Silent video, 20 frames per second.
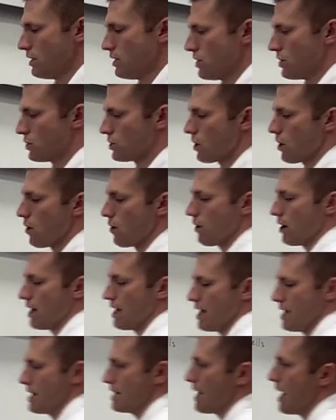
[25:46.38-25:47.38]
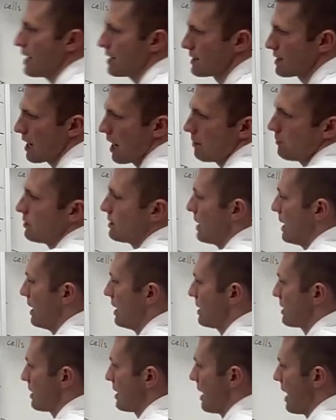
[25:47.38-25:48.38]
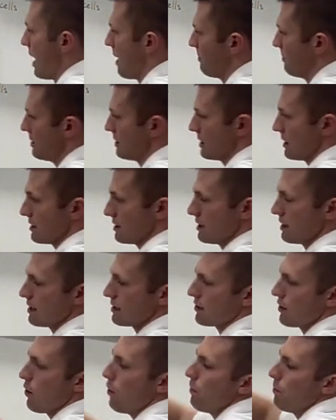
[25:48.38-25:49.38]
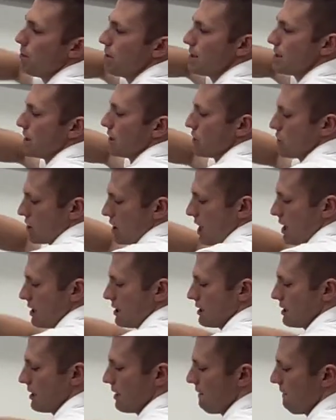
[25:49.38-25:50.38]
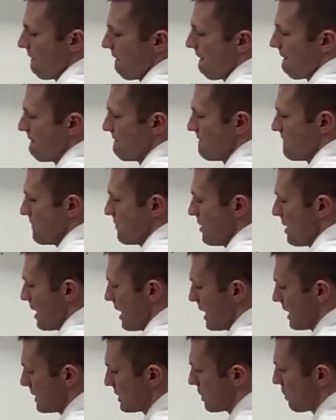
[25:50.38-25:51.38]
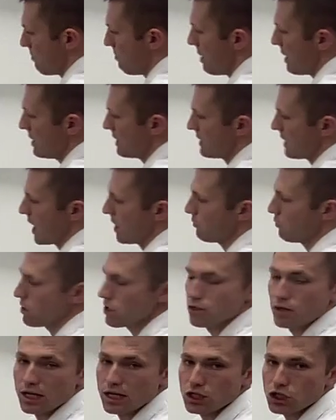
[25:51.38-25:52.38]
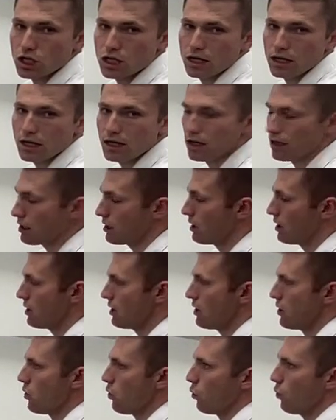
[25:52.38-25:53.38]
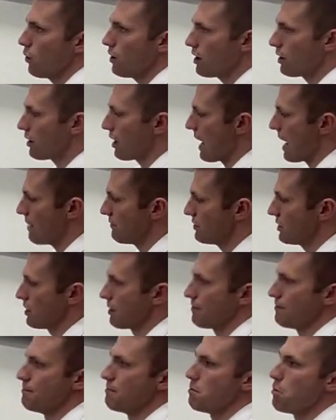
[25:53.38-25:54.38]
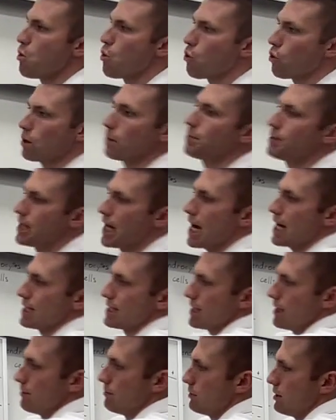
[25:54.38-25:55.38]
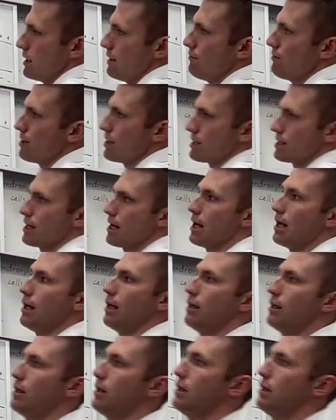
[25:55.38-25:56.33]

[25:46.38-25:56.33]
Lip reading: So that simultaneously happens as this opens and shuts. And so by the time we reach here, we are having more potassium leave the cell.